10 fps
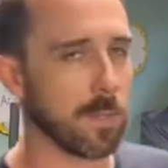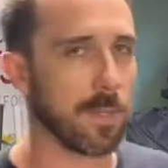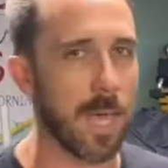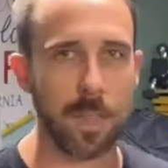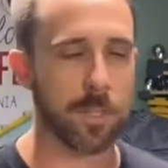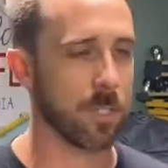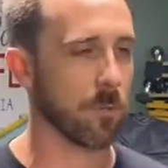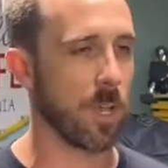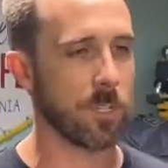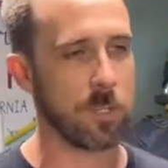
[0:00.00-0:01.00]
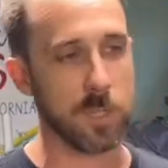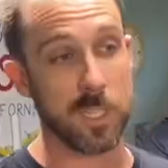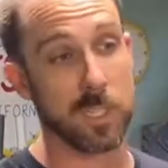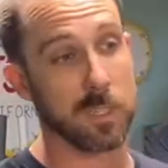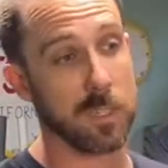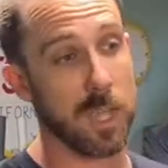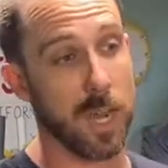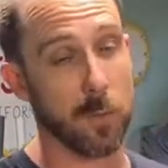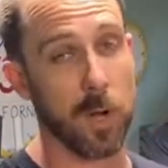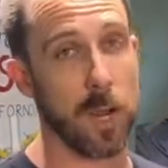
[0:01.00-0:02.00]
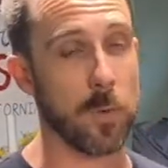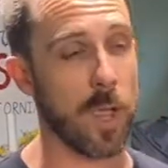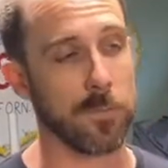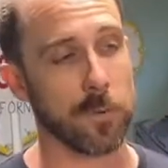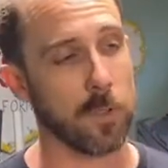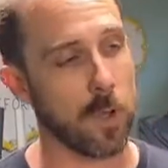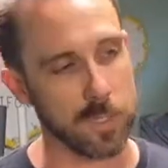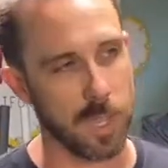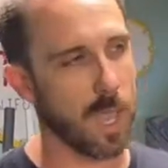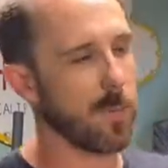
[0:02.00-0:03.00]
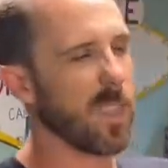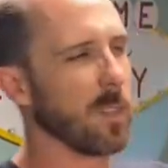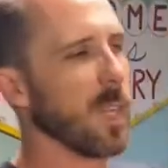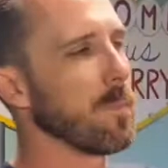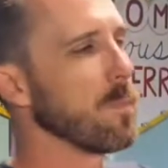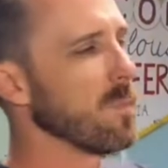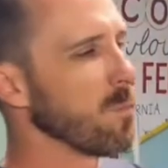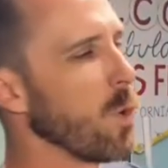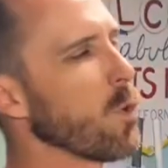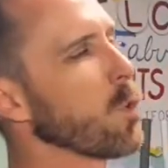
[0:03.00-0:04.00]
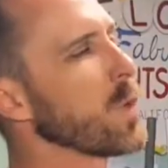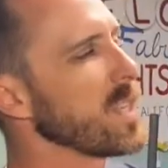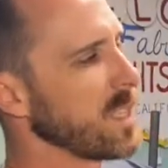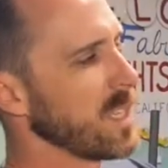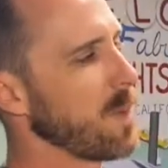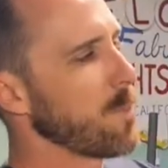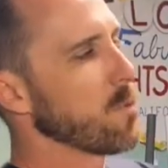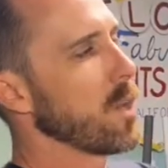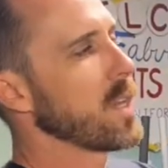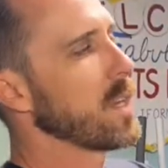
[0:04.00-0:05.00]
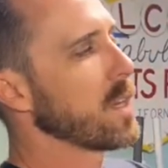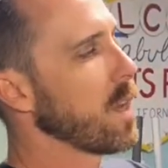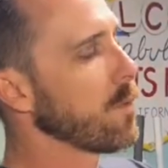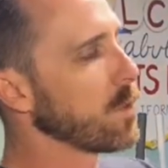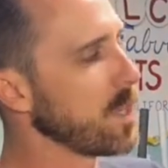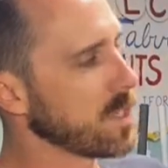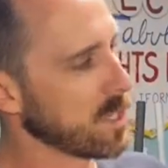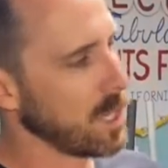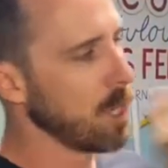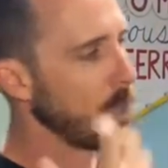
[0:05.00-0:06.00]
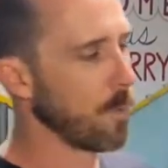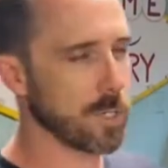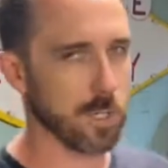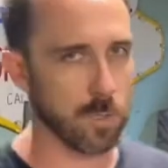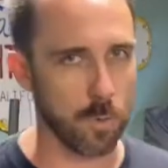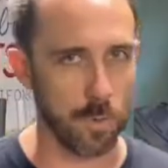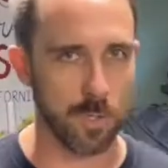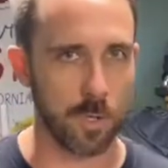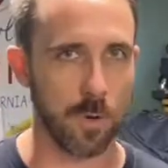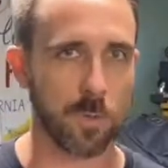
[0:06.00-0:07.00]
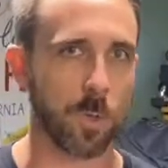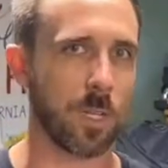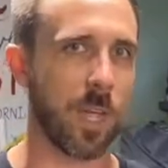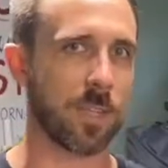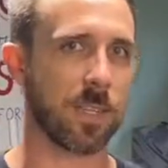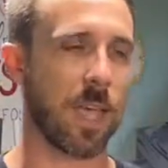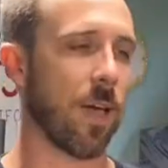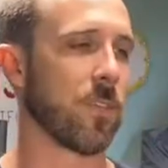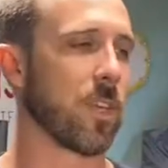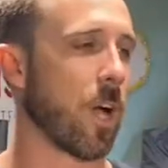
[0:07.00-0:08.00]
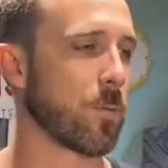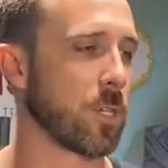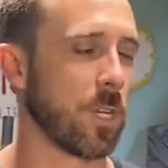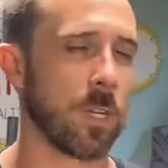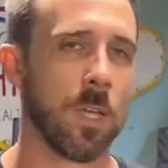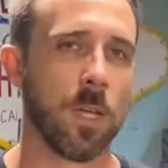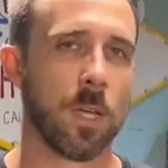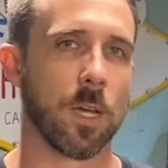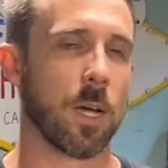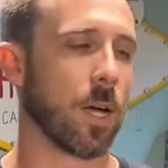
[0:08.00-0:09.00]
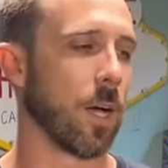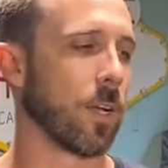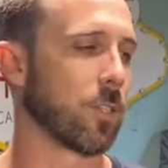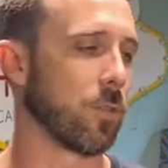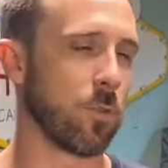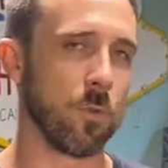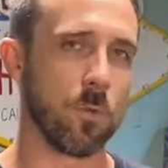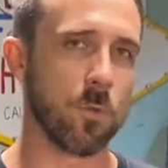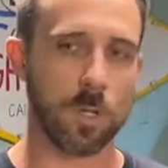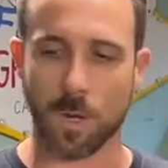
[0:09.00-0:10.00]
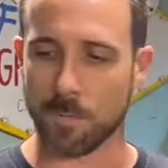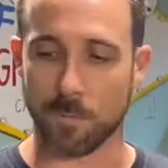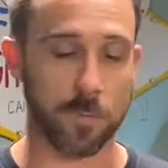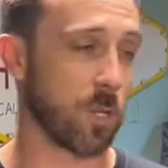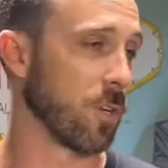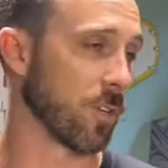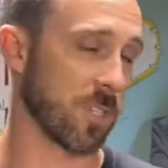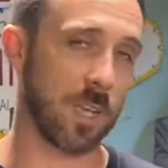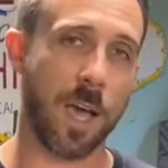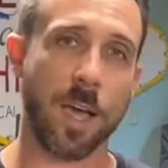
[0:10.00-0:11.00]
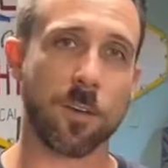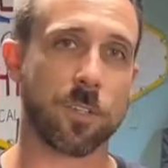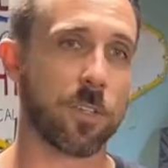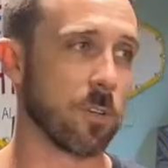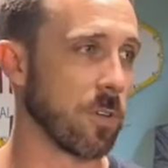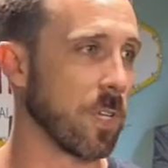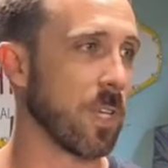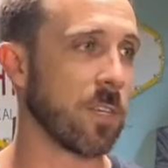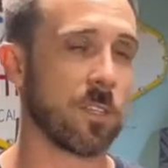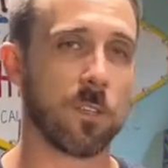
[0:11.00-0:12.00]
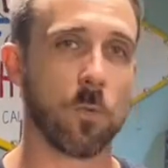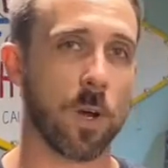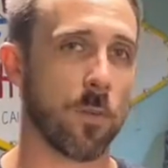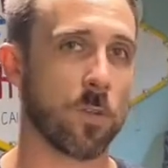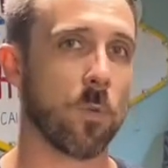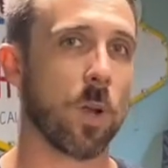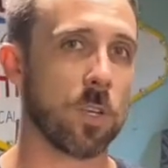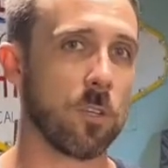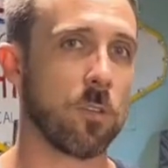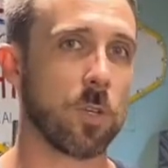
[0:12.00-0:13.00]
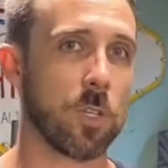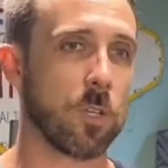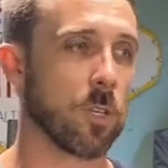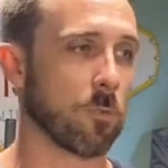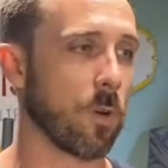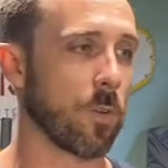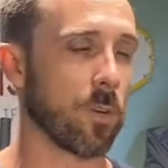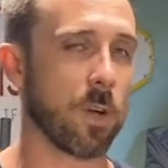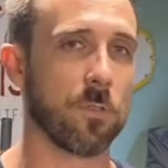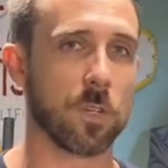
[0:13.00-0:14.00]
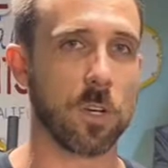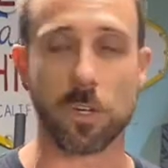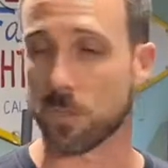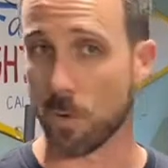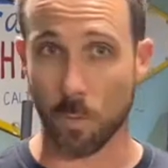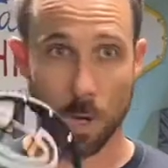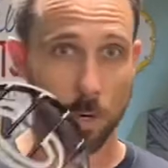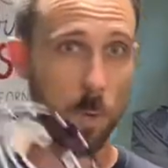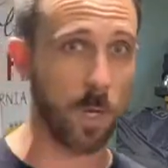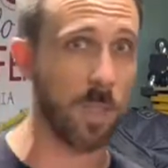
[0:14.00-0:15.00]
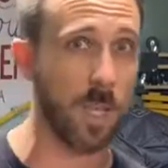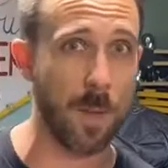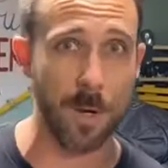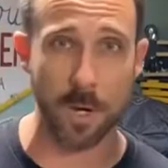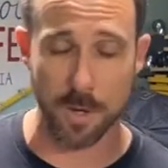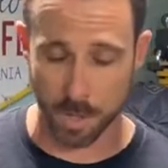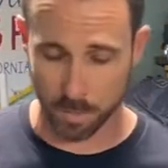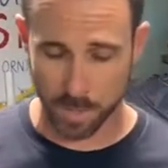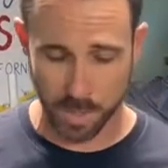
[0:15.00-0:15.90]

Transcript: that looks great too. This is kind of what I ran for a long time, and then more recently I've been running it coverless, which is cool. So it's really nice to have the option to your style, to your need, to whatever you want to do. You can throw different covers on here. So one quick thing I'm going to note,